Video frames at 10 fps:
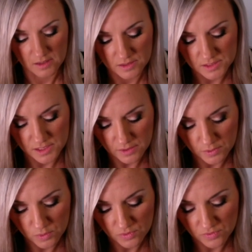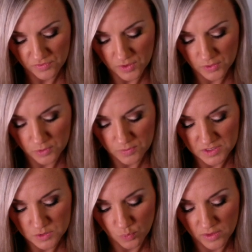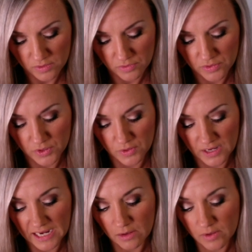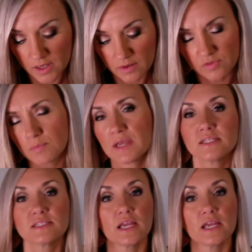So volume is 1/3 area of the base.